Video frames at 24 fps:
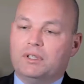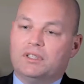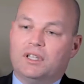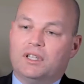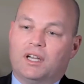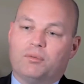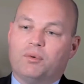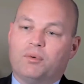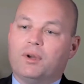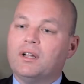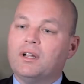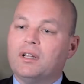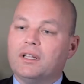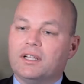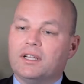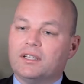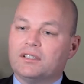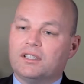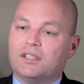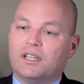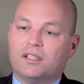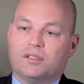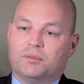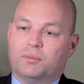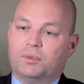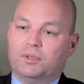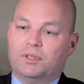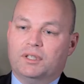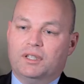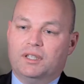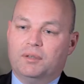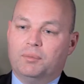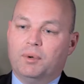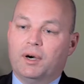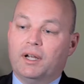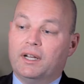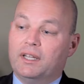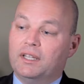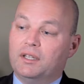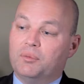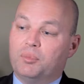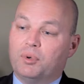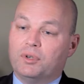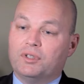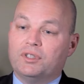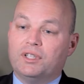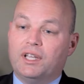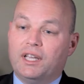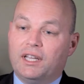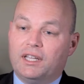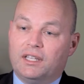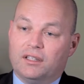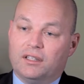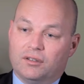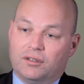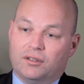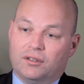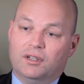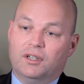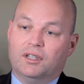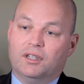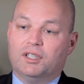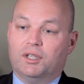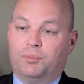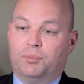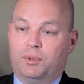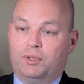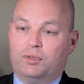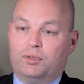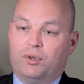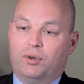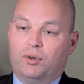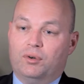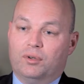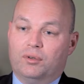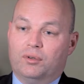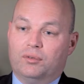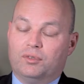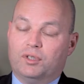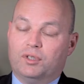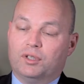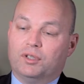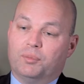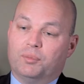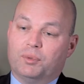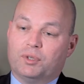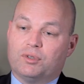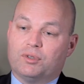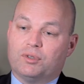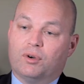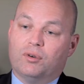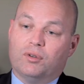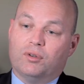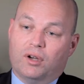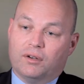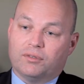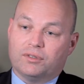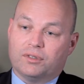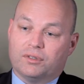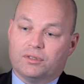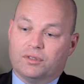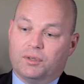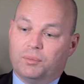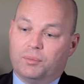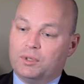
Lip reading: it's not readily accessible to anybody, in particular to the patrol officer.